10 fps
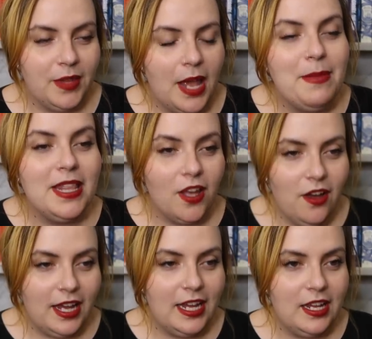
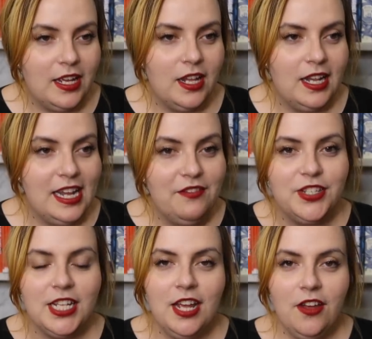I
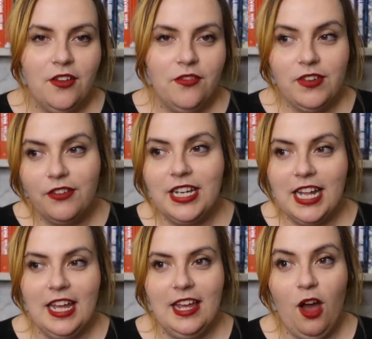lived very
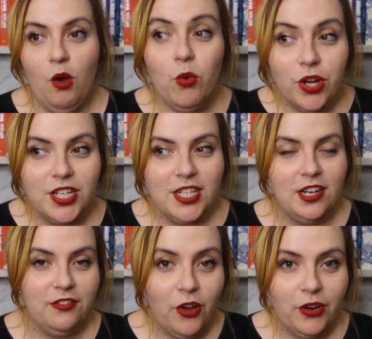near a wood
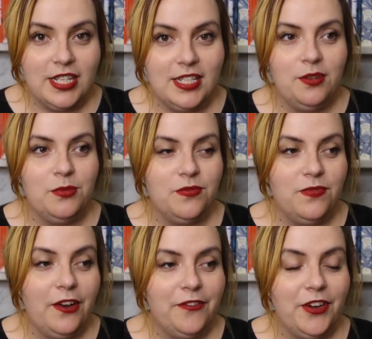and a forest that was
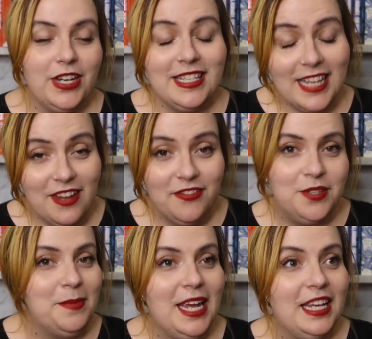felt very safe
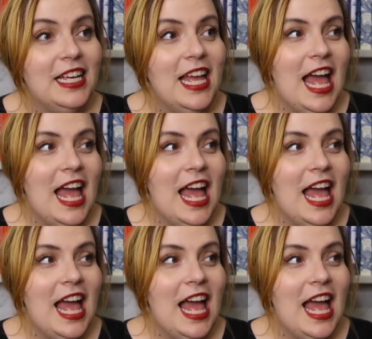to me,